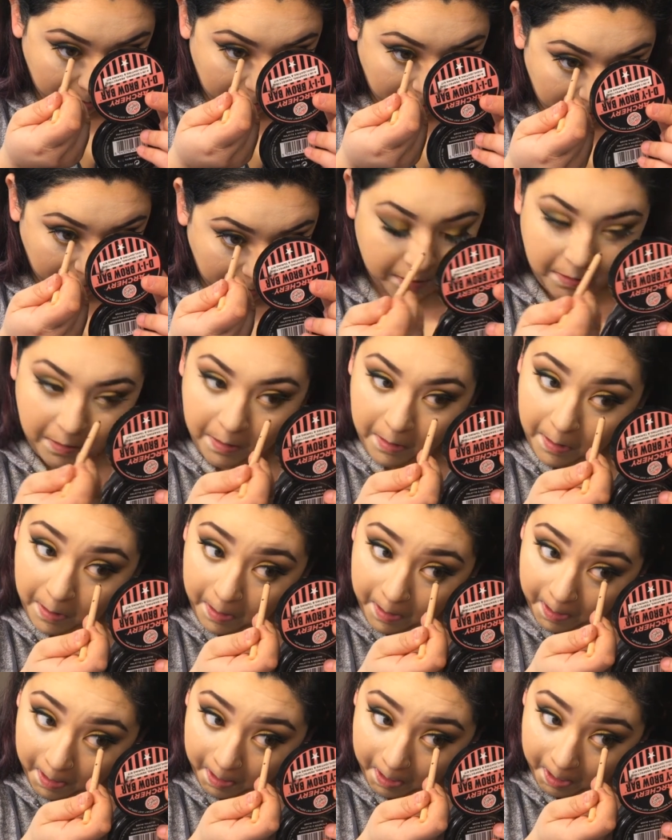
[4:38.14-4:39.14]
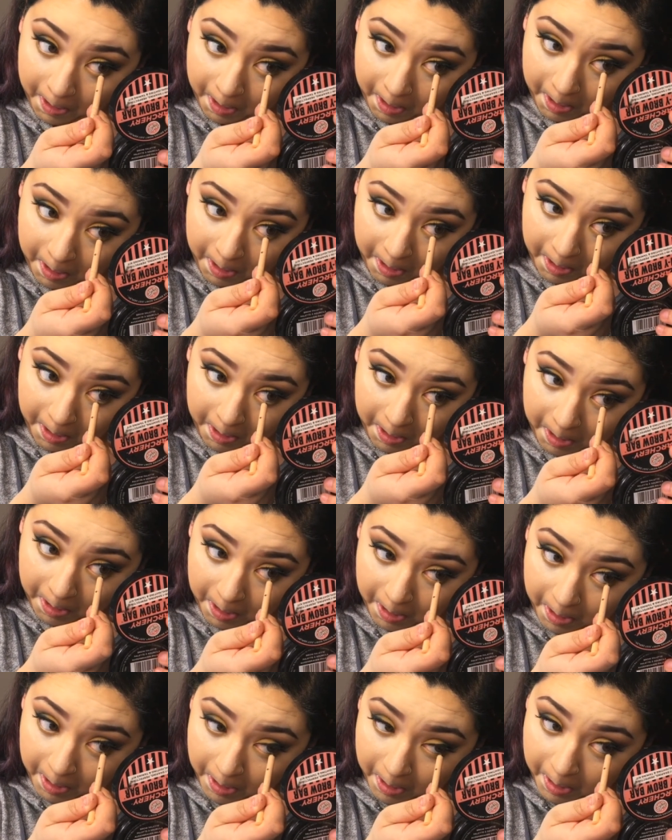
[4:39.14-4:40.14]
as well, just to make my eyes
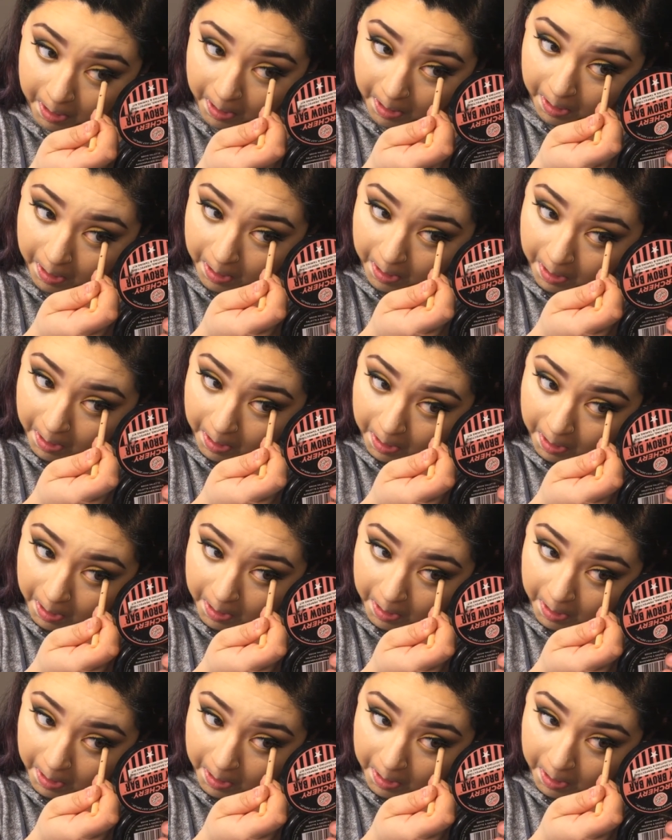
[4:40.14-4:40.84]
bigger and pop.